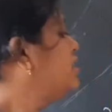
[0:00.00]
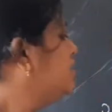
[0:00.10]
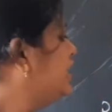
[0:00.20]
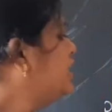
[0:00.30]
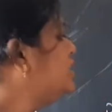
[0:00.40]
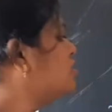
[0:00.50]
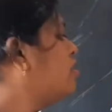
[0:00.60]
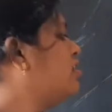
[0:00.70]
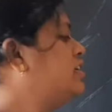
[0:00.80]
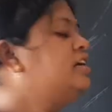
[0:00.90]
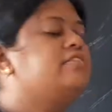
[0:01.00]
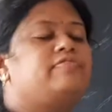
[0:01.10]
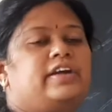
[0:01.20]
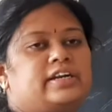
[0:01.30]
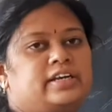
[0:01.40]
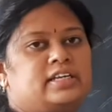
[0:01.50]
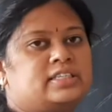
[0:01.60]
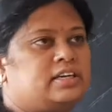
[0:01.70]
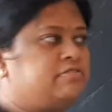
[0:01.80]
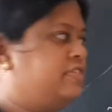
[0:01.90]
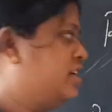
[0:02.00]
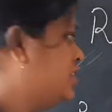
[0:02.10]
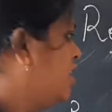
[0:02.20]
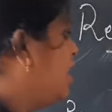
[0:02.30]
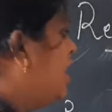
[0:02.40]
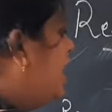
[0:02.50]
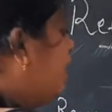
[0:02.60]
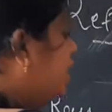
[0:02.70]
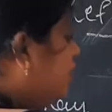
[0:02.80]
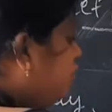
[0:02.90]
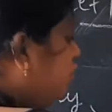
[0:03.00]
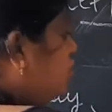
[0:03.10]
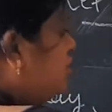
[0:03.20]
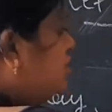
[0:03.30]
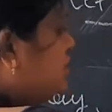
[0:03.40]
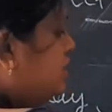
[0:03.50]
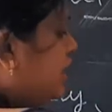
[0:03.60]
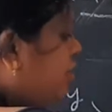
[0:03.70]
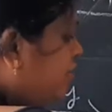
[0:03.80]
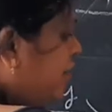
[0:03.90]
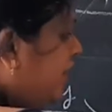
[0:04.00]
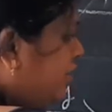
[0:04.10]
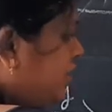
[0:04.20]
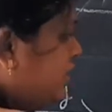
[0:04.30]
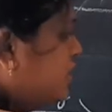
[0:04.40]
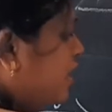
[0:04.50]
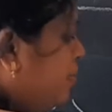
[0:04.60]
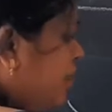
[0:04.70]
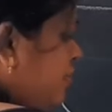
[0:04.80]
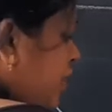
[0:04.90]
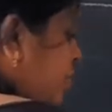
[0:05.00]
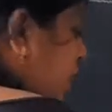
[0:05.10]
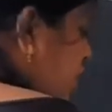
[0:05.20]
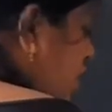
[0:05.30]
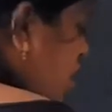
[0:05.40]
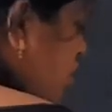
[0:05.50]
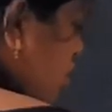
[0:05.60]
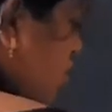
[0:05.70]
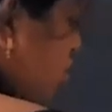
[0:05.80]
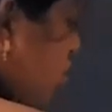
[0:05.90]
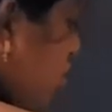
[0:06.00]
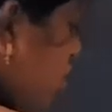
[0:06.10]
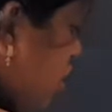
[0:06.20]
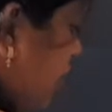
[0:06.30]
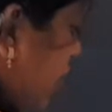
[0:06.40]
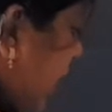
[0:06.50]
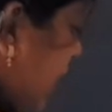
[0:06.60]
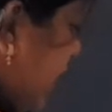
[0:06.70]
That is called the reflecting surface. And now you know this ray of light which is coming from the torch or source of light